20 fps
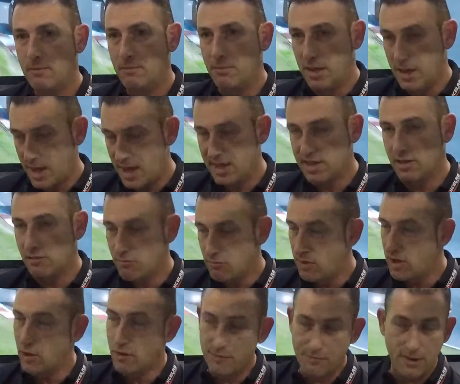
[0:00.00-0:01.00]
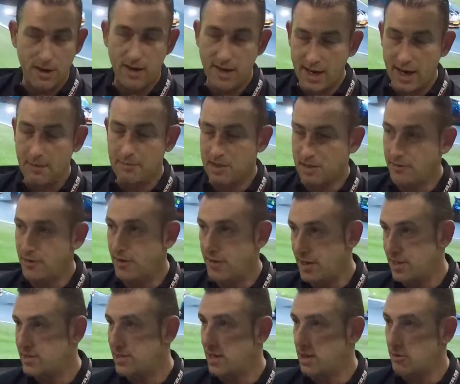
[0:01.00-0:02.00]
but it is a real friendly atmosphere
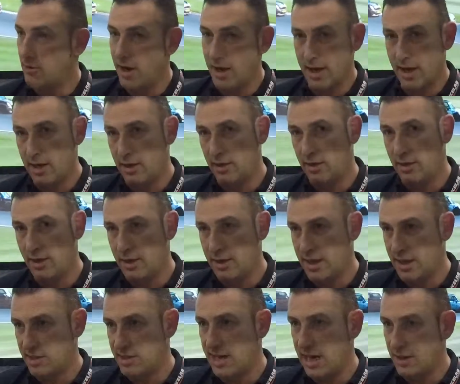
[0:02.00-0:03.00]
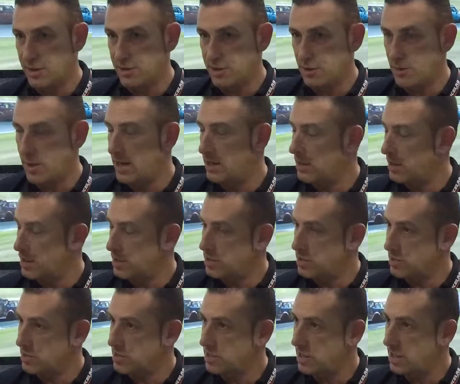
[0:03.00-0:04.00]
at Excelr8, and, and that's down to Anthony and
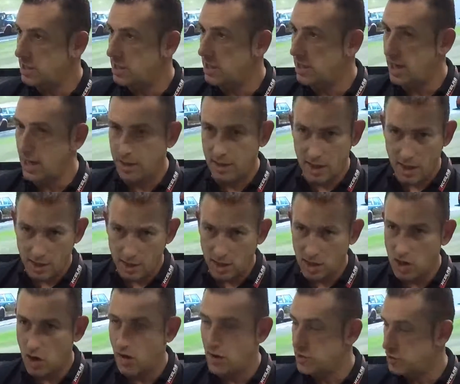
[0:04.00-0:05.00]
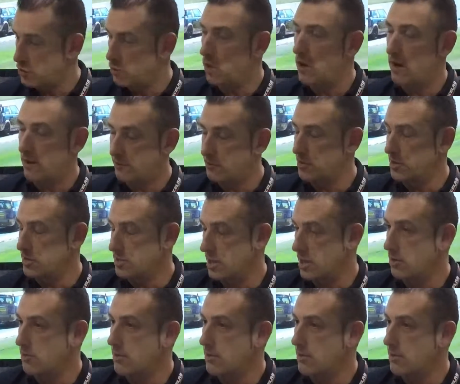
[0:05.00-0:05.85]
Justina and, and the guys who work for Excelr8.